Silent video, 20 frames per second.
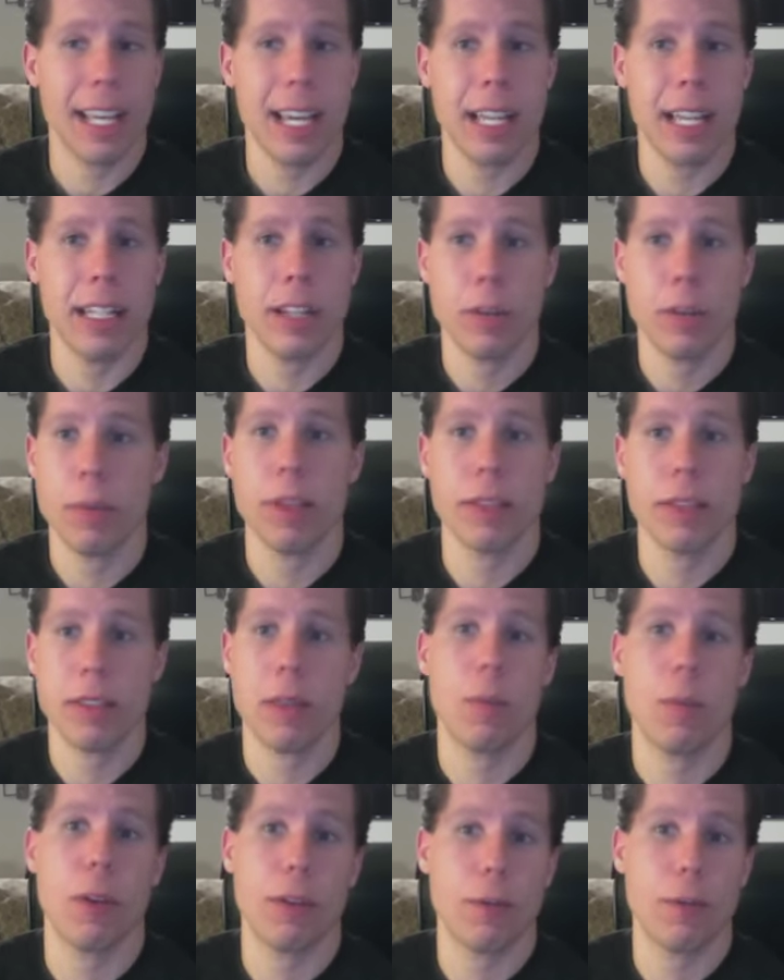and he'll be
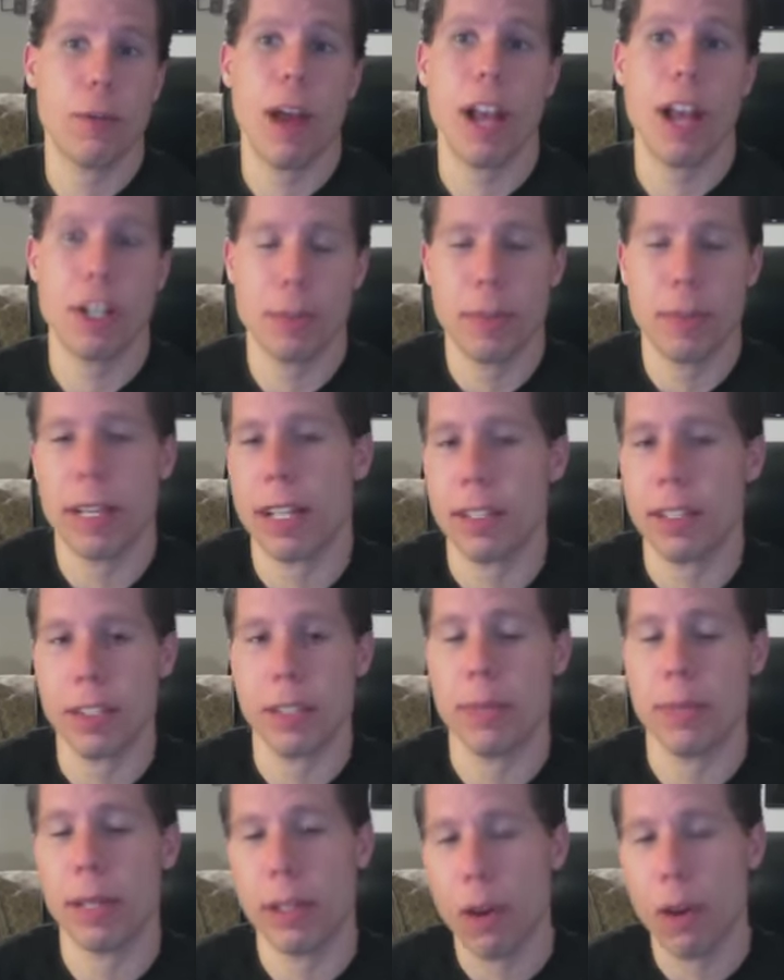somewhat fresh because
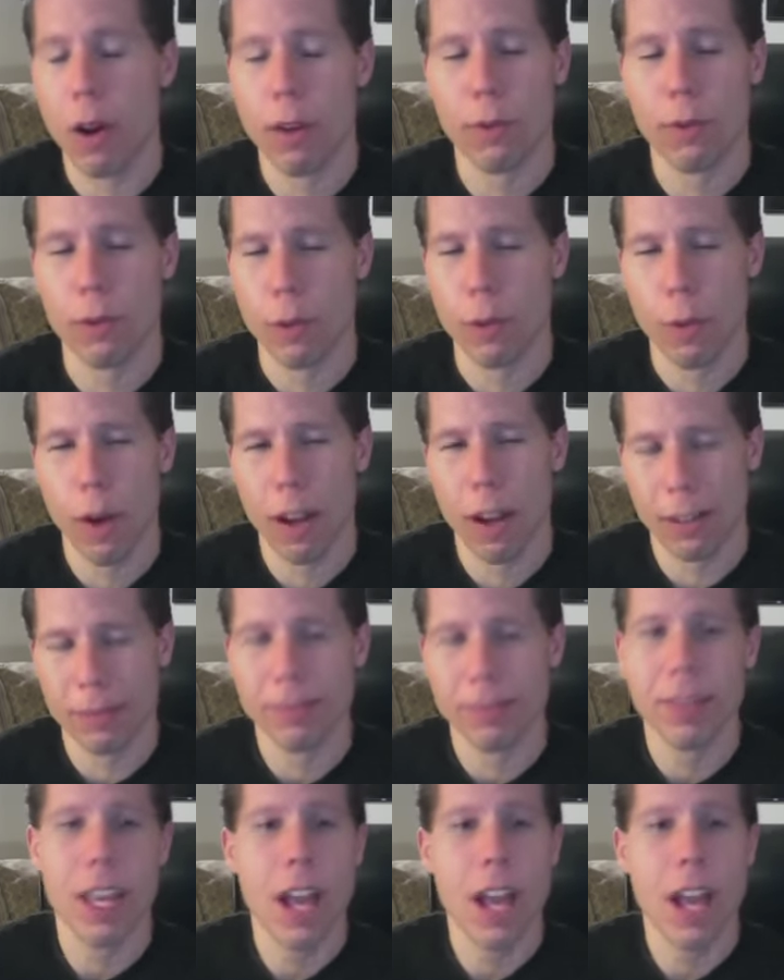he's been gone for a while.